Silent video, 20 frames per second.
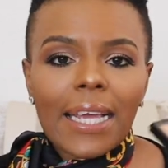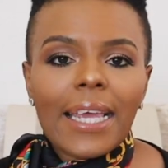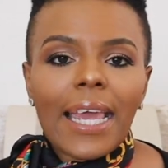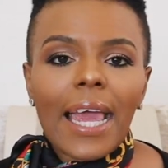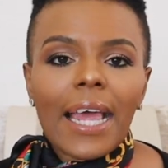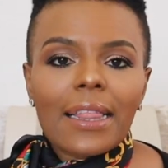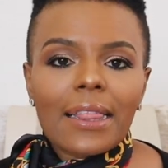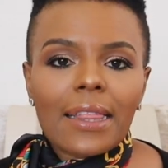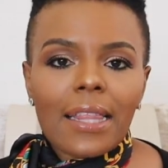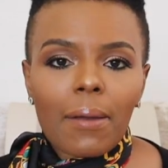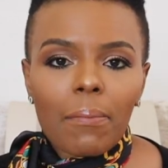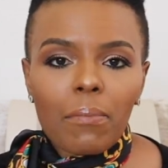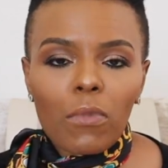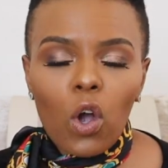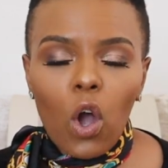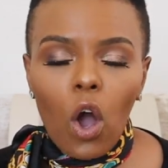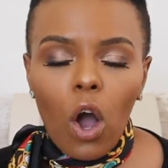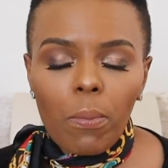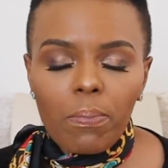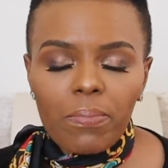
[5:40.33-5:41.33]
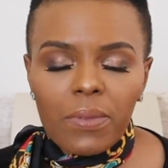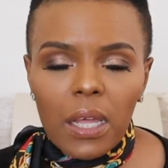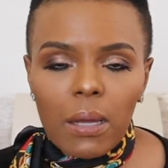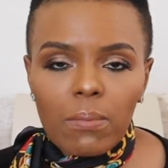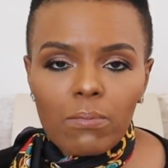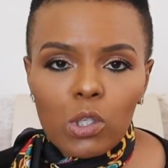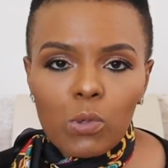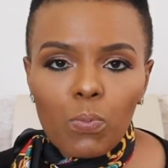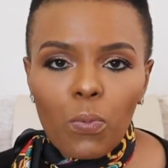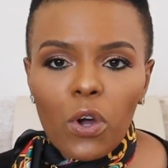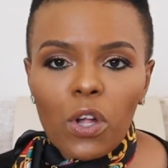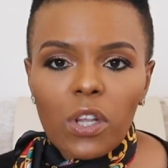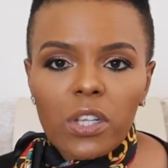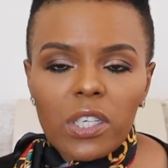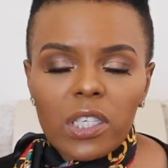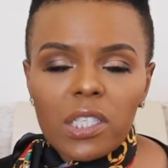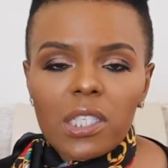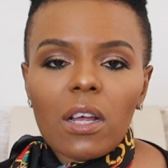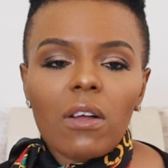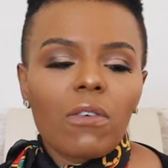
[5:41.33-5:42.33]
Get them, cop them, spoil
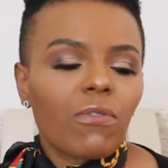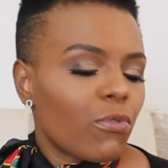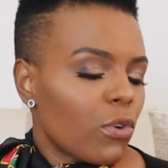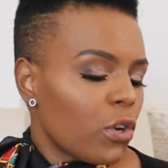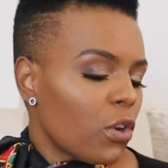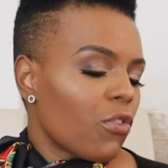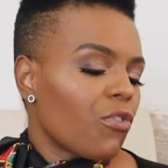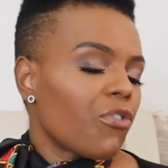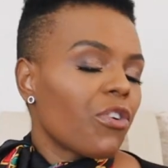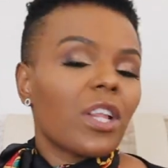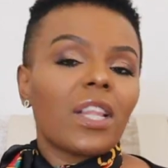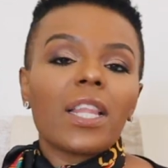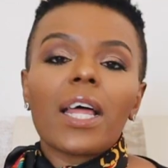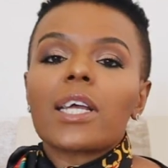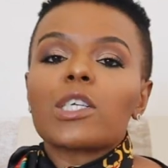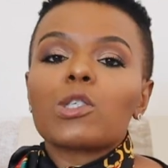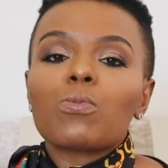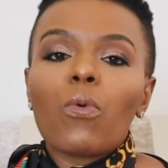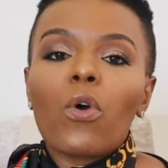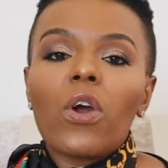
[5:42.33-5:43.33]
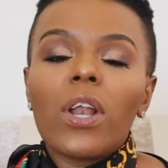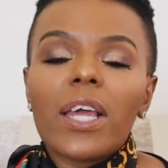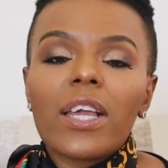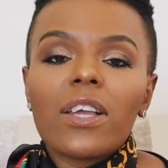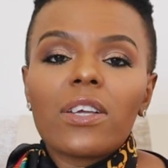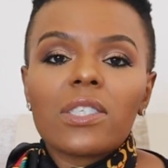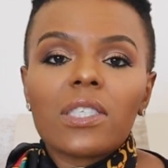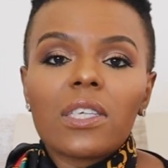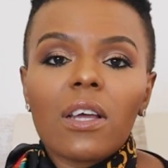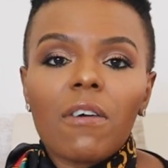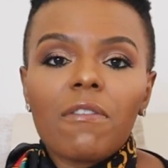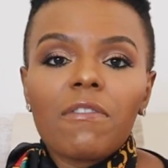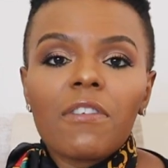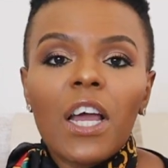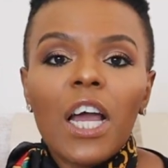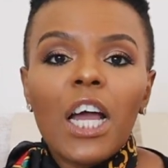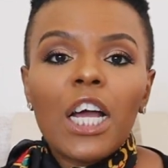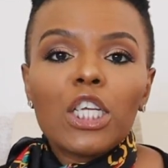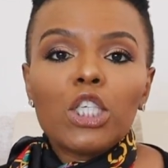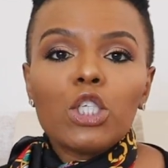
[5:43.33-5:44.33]
yourself. When you feel like spoiling yourself,
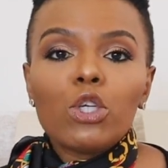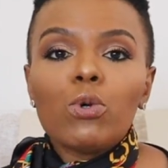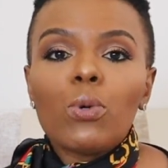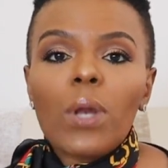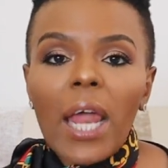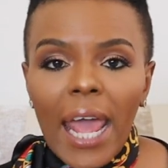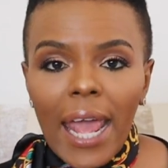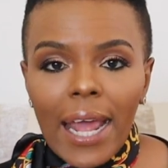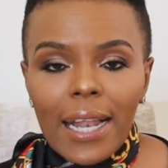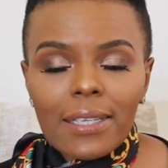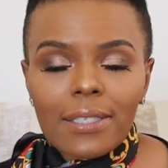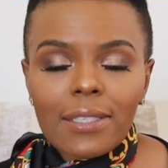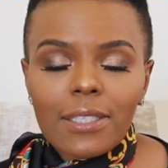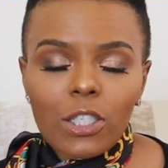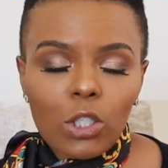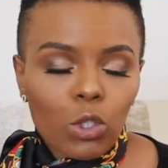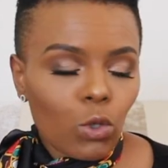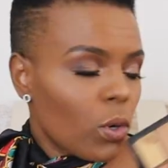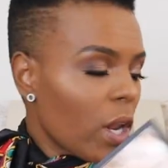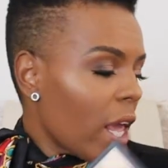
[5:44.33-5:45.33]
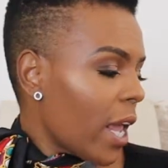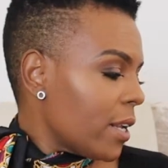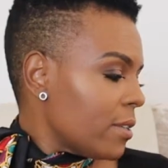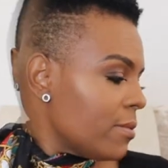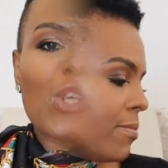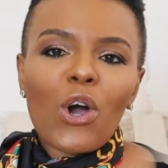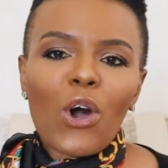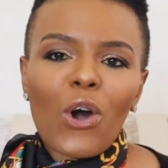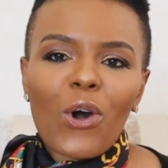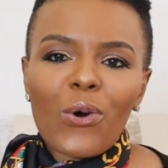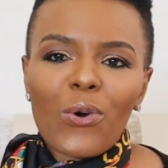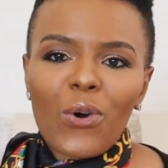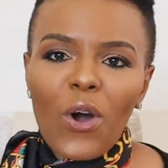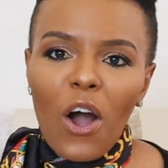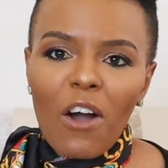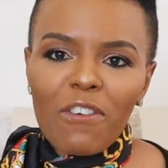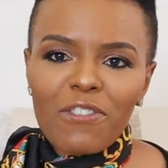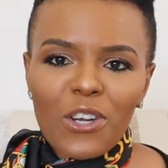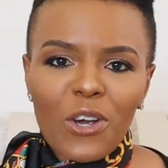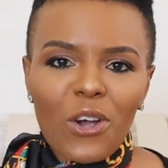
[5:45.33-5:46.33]
do that. Do that. So
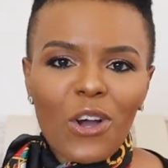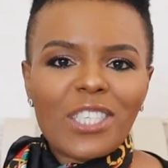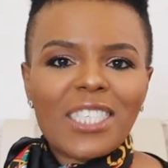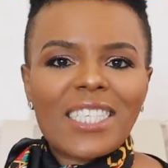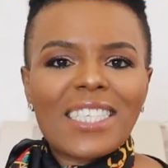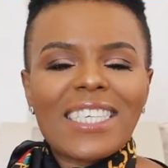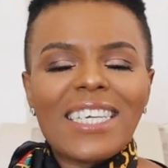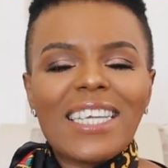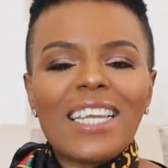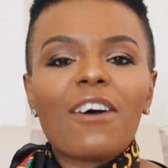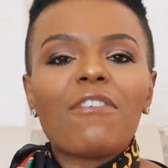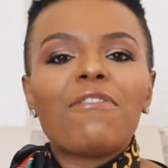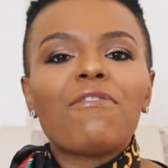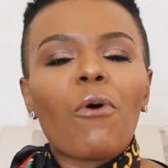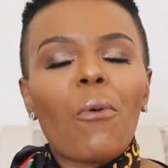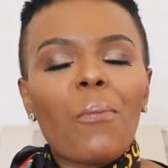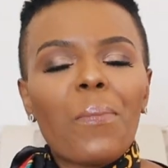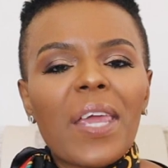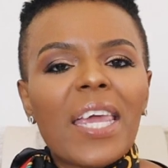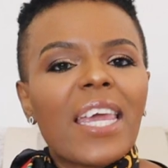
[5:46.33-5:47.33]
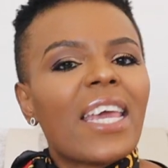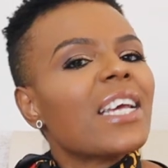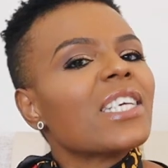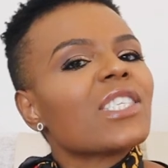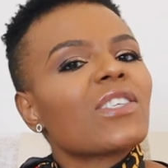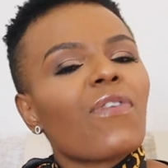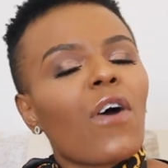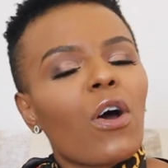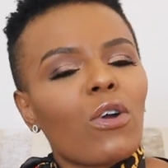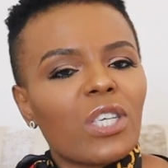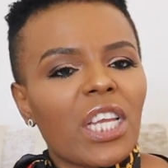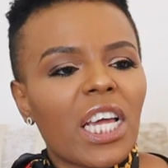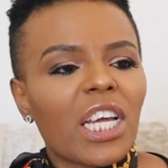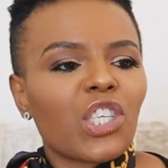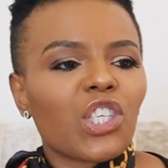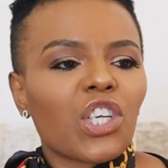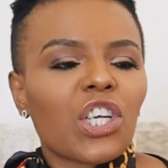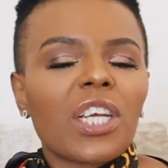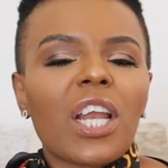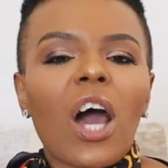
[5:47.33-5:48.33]
after concealer for me is
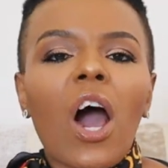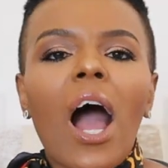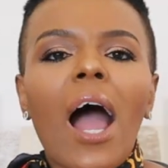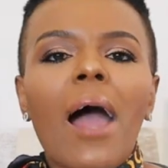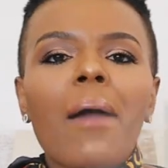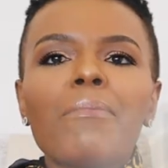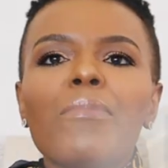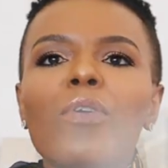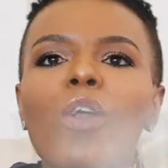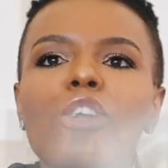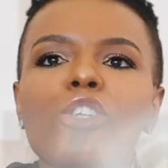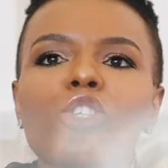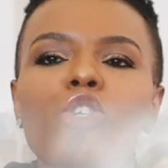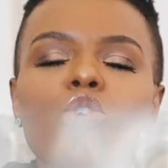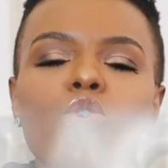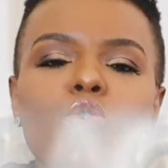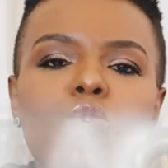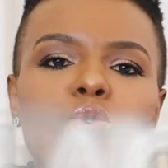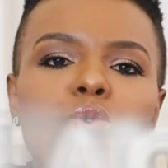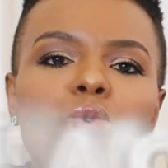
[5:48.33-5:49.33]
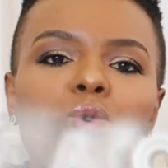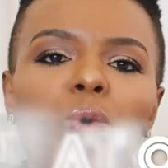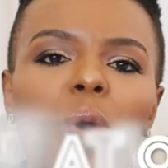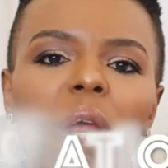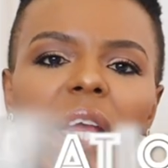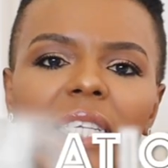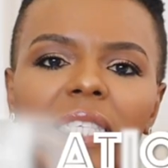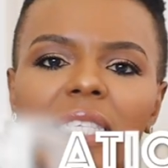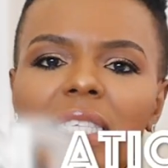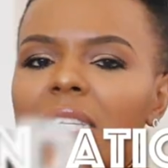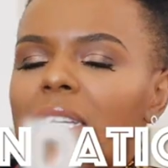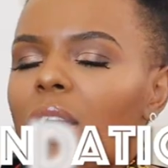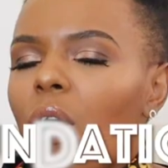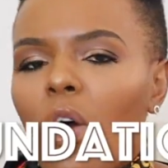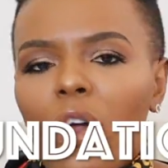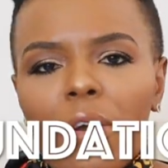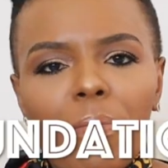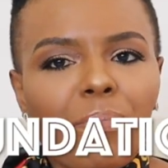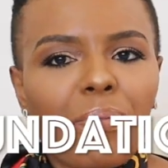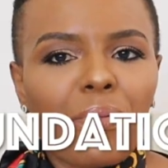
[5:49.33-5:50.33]
foundation. Now I'm not too crazy
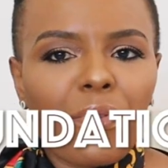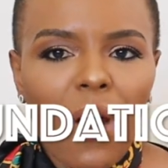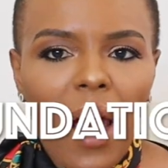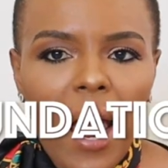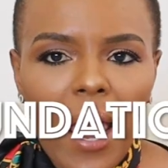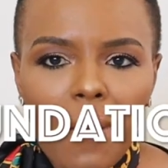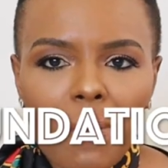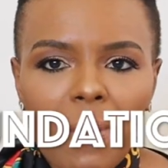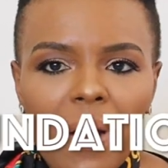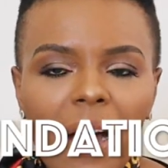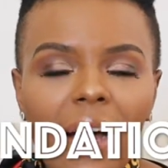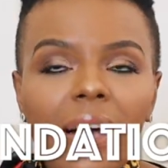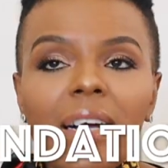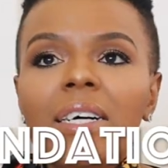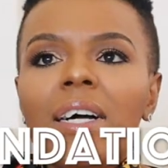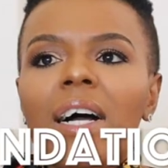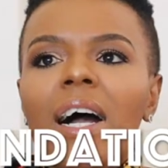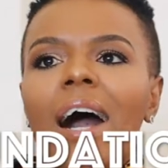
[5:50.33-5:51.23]
on primer.